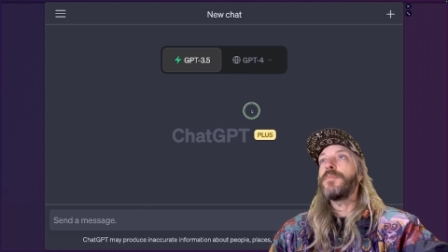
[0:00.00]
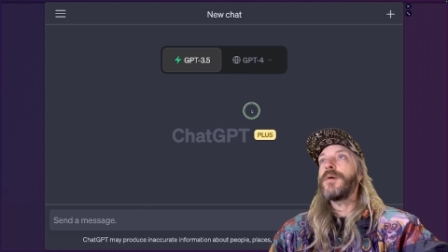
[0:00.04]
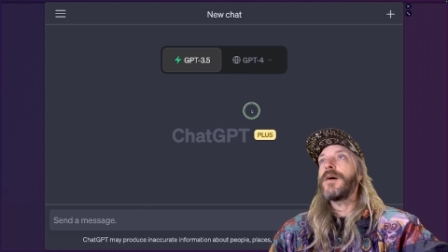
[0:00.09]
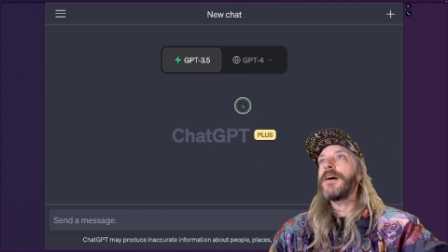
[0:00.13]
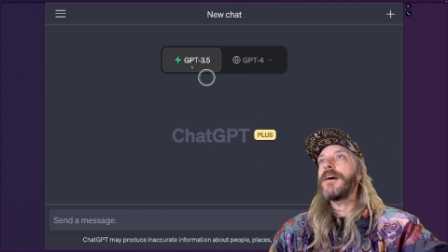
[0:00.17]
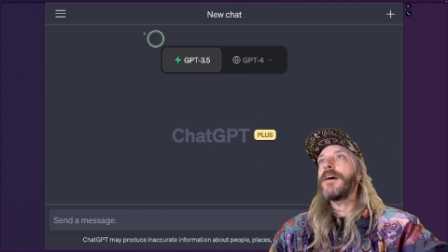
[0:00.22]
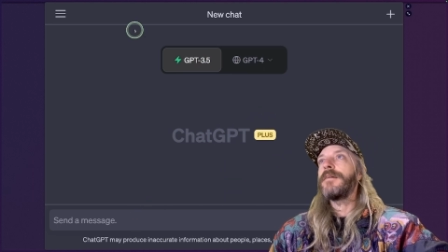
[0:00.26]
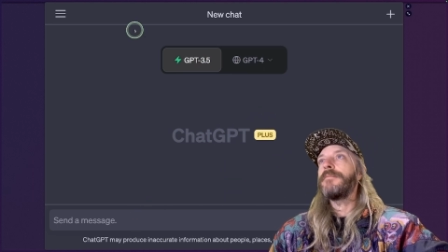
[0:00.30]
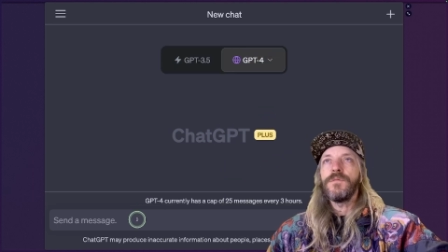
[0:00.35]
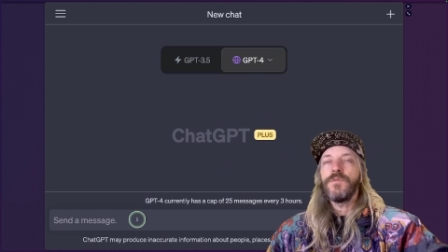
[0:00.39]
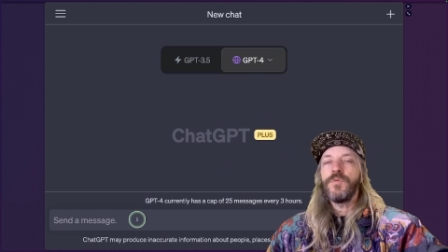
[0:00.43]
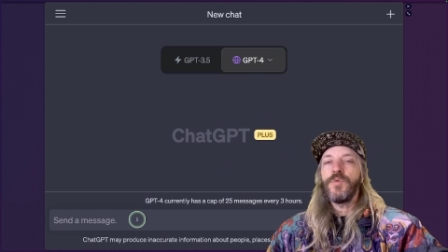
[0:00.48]

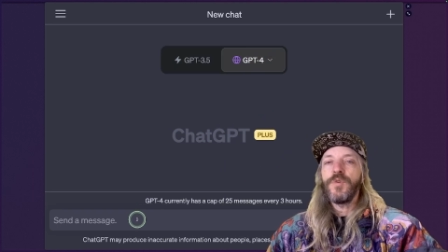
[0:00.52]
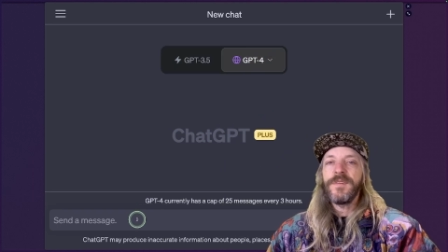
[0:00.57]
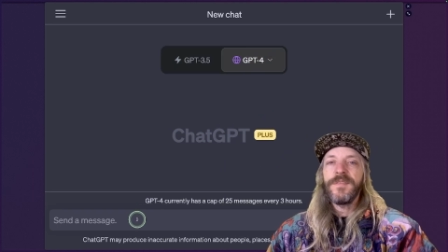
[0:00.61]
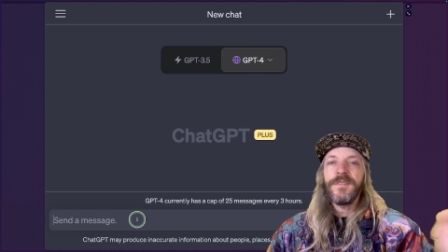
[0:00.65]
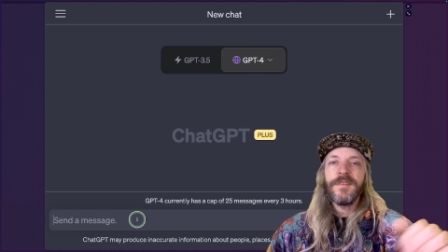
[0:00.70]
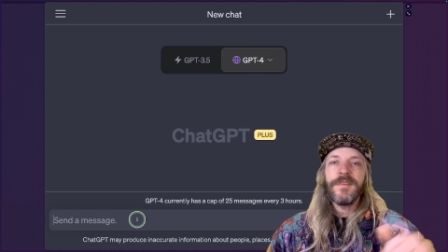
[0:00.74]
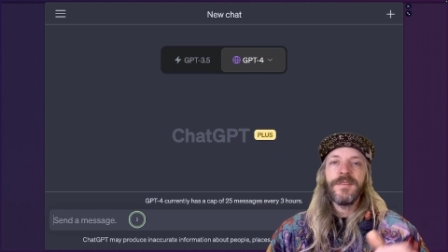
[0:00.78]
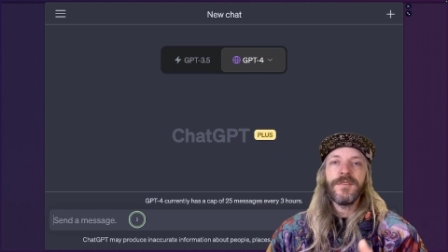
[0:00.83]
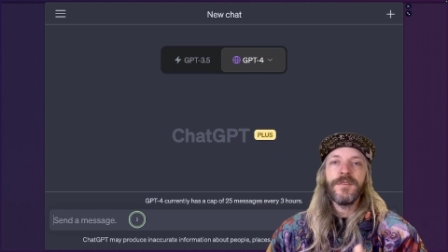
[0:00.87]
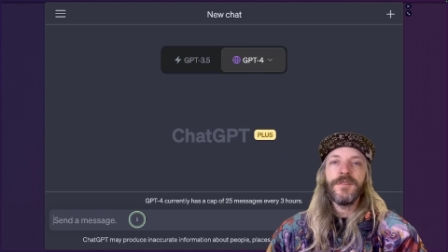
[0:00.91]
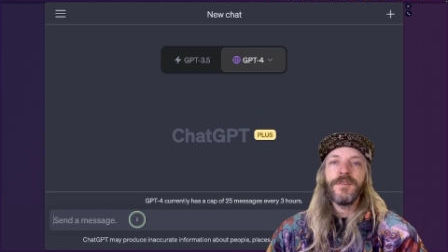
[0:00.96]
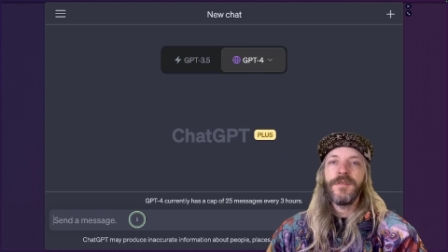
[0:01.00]
but what's
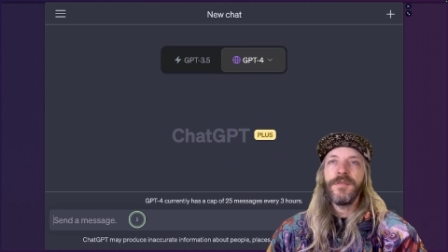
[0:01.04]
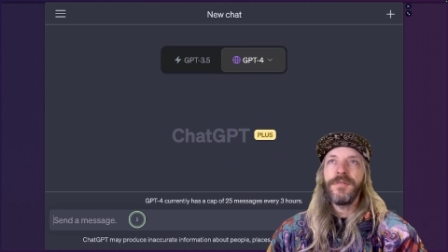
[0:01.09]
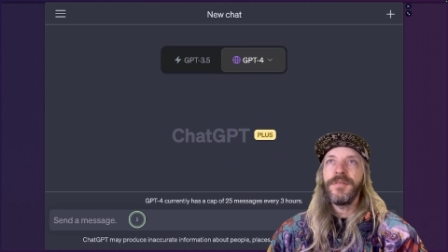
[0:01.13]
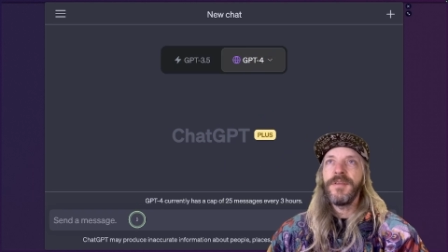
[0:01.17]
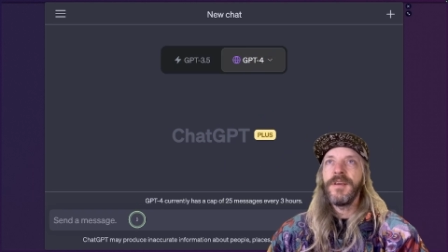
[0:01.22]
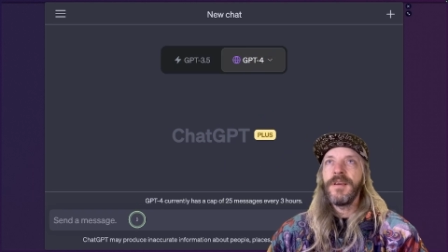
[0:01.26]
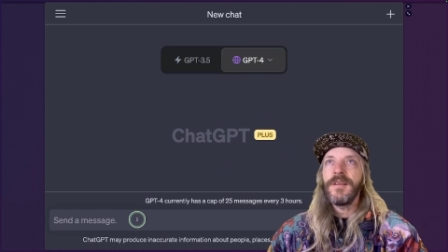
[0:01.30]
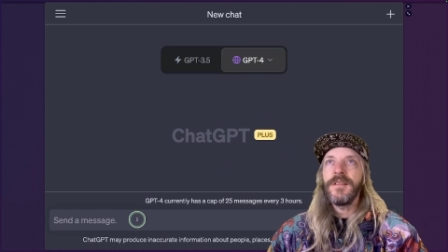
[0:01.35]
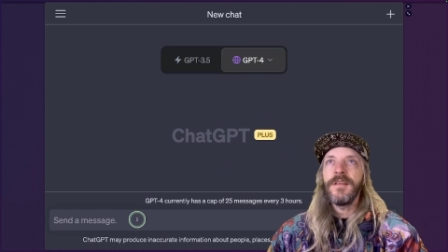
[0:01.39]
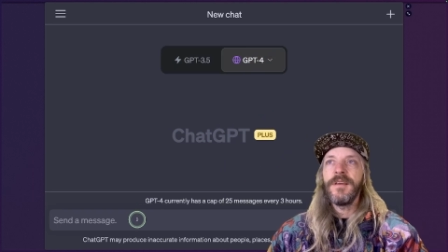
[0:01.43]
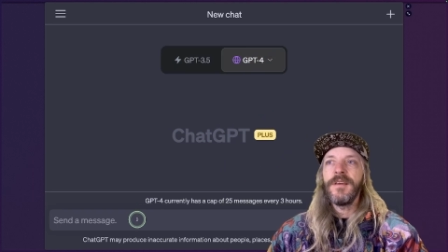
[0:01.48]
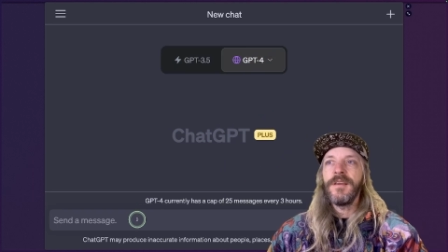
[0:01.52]
the sort of
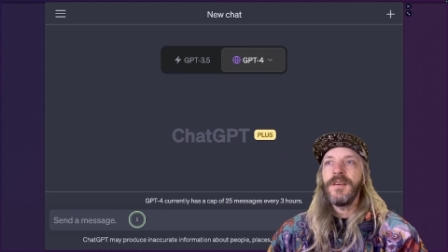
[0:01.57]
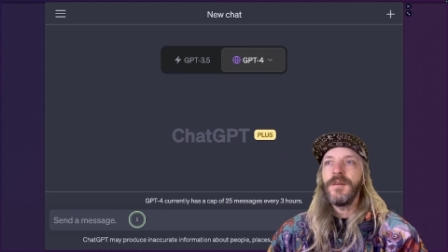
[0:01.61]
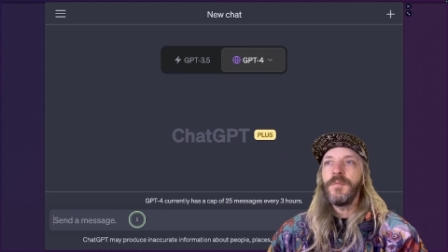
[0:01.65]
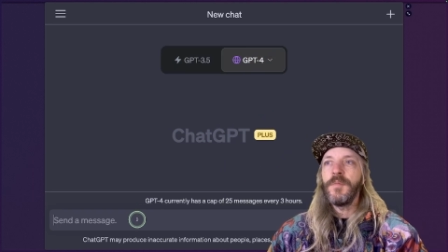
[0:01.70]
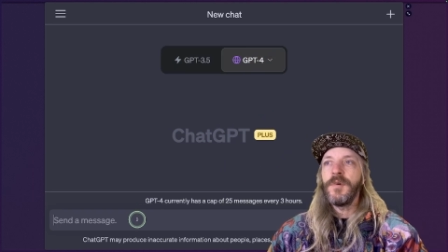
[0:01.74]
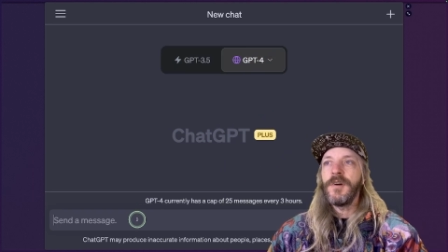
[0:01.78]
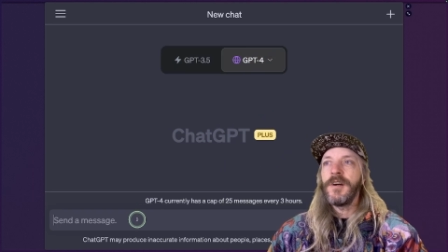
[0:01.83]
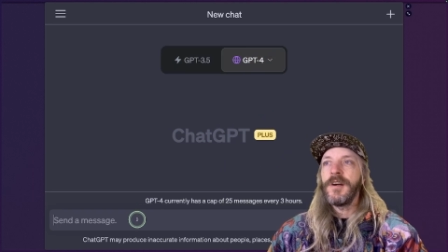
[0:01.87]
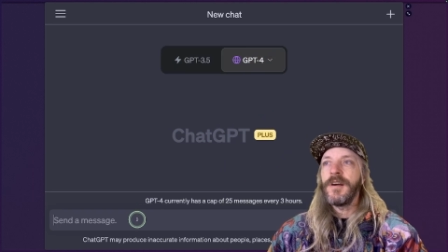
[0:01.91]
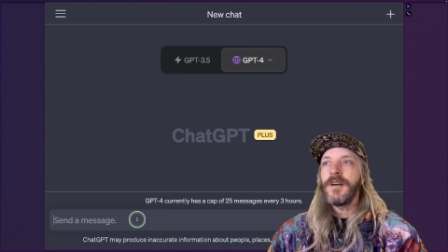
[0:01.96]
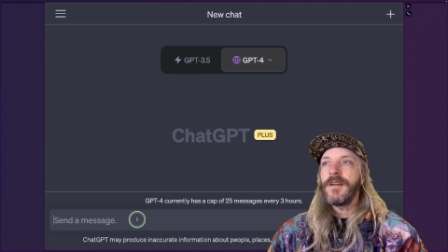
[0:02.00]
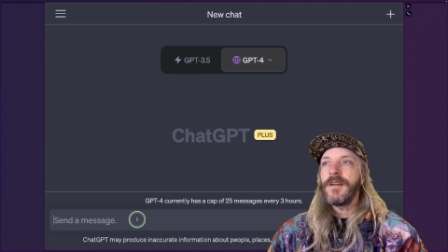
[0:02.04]
thing that you might